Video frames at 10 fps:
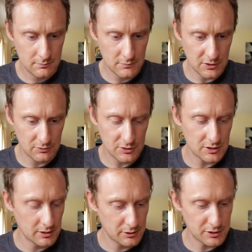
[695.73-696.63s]
No, it's
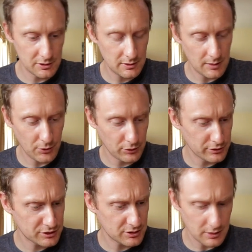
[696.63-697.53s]
just an illusion, that bolt
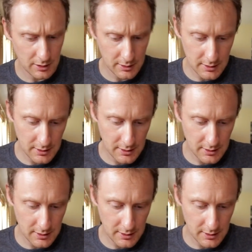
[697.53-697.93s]
looked shorter.